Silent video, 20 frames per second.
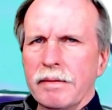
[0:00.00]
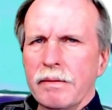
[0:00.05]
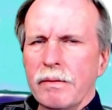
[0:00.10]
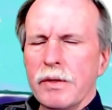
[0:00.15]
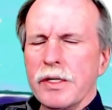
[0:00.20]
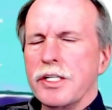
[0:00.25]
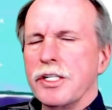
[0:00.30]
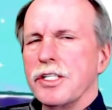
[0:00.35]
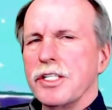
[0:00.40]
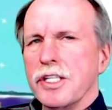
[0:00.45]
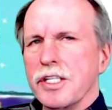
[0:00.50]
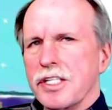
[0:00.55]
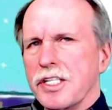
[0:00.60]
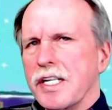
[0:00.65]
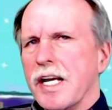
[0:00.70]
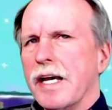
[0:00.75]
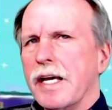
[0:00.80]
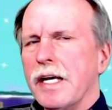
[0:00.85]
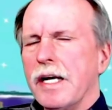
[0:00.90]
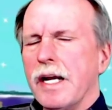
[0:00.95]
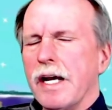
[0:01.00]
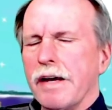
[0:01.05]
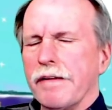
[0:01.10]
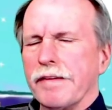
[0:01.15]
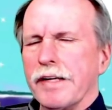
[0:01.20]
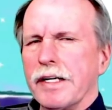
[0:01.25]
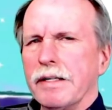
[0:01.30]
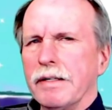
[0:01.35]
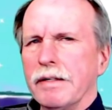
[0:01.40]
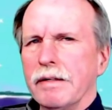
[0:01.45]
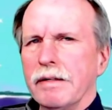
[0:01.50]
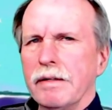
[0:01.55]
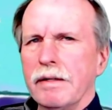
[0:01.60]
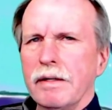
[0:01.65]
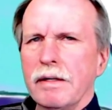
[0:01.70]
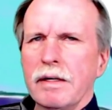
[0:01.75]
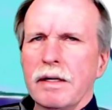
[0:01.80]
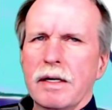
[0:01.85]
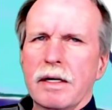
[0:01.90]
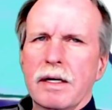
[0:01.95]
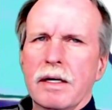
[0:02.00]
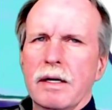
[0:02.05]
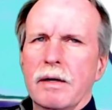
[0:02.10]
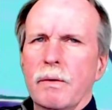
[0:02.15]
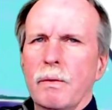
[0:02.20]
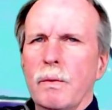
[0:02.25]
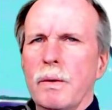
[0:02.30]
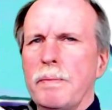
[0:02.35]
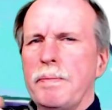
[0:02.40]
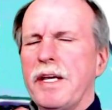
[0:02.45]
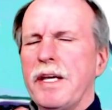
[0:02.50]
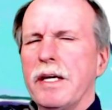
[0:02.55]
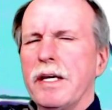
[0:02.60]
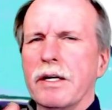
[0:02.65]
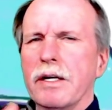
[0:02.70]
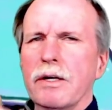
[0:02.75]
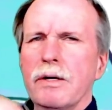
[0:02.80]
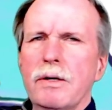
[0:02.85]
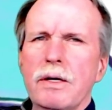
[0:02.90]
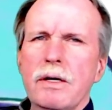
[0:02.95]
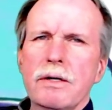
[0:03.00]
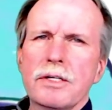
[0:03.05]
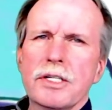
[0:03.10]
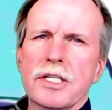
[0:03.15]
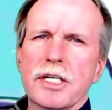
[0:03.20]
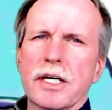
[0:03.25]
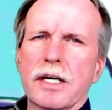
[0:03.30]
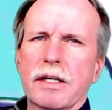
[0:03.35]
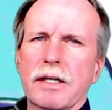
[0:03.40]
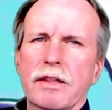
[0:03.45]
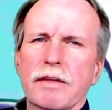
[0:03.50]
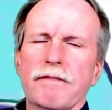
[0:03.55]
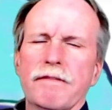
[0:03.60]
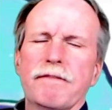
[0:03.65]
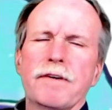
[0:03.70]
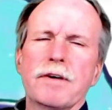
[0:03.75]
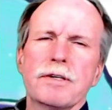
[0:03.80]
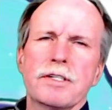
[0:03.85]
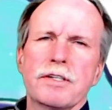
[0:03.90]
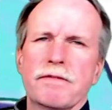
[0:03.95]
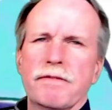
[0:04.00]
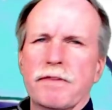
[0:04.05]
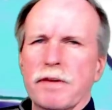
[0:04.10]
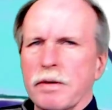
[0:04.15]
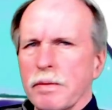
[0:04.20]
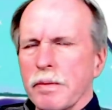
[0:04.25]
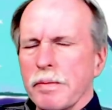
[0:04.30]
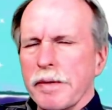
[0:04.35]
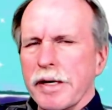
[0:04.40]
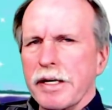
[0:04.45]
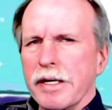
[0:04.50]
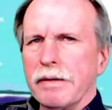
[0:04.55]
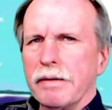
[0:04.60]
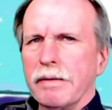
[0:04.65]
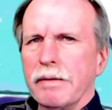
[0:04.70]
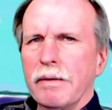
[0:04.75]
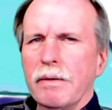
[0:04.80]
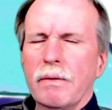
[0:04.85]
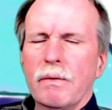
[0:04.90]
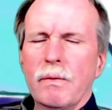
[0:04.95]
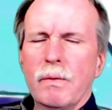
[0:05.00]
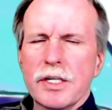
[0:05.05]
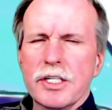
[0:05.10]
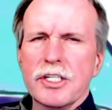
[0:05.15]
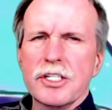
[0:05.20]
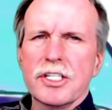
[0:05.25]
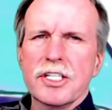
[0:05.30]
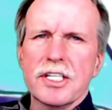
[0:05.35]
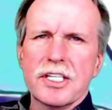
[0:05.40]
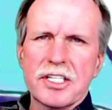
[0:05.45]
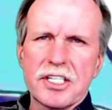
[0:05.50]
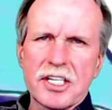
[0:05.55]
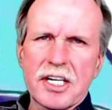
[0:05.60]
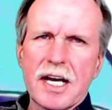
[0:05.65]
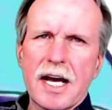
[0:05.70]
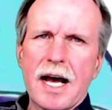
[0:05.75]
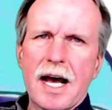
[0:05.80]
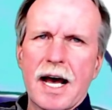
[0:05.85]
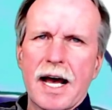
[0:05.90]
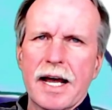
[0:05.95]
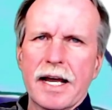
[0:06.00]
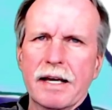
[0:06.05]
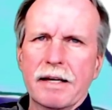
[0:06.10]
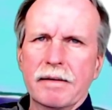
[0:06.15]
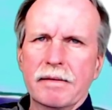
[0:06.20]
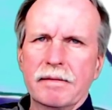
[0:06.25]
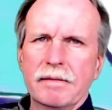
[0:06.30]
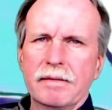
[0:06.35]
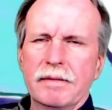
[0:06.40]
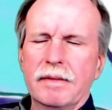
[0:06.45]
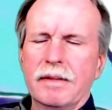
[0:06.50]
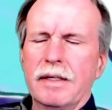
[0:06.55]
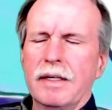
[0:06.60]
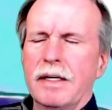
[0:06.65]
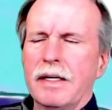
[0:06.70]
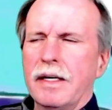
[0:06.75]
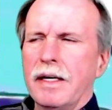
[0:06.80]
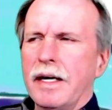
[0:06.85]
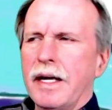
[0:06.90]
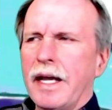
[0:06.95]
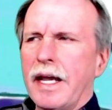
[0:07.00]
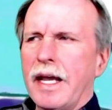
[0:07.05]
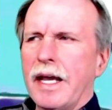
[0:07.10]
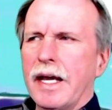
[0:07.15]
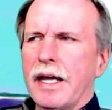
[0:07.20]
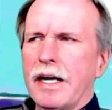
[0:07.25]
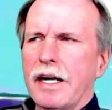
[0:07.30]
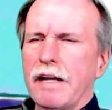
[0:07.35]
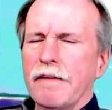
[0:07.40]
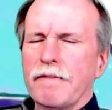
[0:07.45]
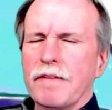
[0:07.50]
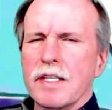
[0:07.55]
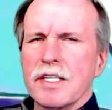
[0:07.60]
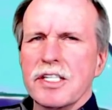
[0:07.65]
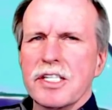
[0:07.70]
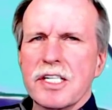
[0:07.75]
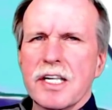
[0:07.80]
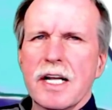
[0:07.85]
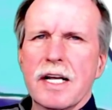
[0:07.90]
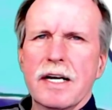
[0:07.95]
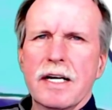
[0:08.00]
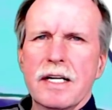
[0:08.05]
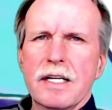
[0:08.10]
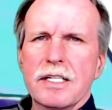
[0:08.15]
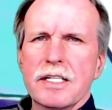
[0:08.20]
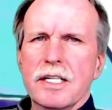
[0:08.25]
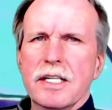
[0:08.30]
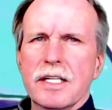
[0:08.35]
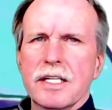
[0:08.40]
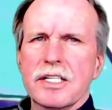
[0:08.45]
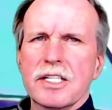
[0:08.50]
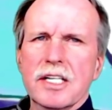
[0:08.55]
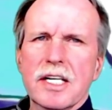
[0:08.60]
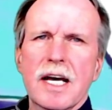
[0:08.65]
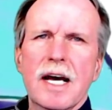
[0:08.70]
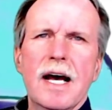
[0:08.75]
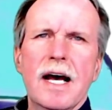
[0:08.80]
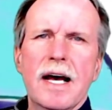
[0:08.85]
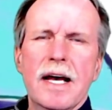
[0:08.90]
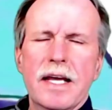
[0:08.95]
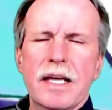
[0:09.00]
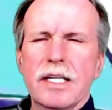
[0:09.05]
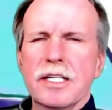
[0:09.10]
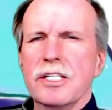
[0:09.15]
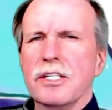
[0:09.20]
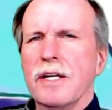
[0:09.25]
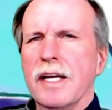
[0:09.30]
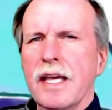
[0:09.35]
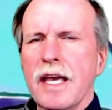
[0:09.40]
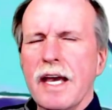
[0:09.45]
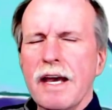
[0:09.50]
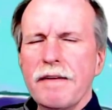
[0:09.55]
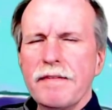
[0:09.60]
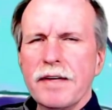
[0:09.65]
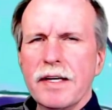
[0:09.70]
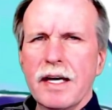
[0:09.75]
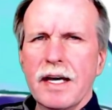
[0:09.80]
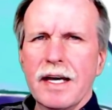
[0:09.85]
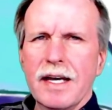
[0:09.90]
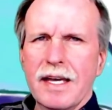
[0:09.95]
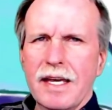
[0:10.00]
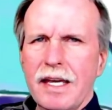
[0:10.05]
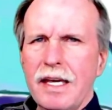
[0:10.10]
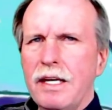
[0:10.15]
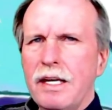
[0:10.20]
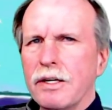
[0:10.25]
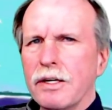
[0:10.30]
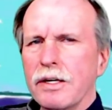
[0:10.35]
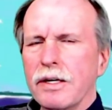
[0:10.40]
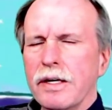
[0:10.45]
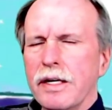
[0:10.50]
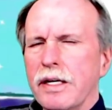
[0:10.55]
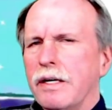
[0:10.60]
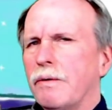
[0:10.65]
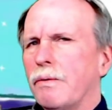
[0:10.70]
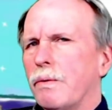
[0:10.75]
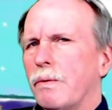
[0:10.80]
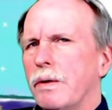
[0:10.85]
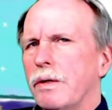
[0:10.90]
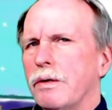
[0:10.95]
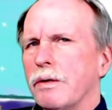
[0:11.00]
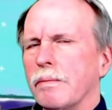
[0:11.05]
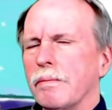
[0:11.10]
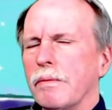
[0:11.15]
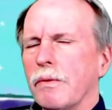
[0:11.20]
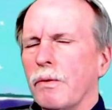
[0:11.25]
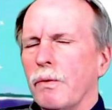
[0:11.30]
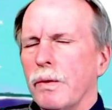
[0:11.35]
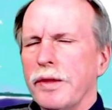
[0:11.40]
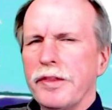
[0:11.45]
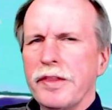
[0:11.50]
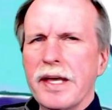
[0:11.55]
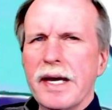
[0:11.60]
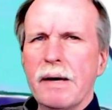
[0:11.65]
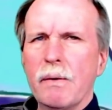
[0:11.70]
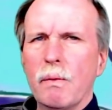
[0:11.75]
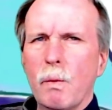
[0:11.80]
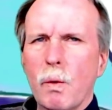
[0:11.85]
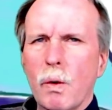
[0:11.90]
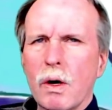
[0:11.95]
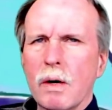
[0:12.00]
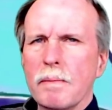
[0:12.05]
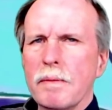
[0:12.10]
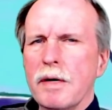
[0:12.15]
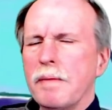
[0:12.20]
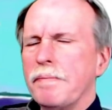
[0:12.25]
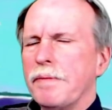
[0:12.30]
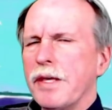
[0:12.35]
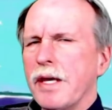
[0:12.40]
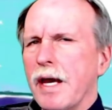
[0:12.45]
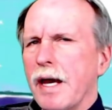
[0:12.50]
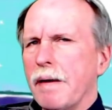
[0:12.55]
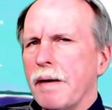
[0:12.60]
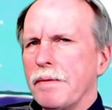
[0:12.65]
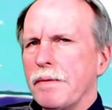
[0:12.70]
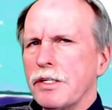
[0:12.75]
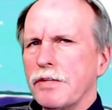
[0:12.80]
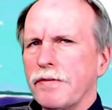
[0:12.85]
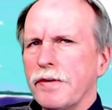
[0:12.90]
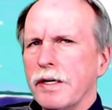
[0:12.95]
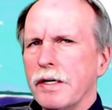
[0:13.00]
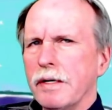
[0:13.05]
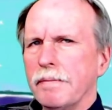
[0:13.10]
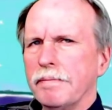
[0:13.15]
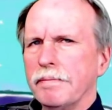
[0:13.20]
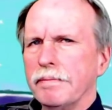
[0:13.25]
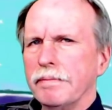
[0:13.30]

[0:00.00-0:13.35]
which is the second heaven, would be enclosing the first firmament, which is the sky. And if the sun is in the sky, it's like having a heater in a room. Wouldn't that warm up the atmosphere?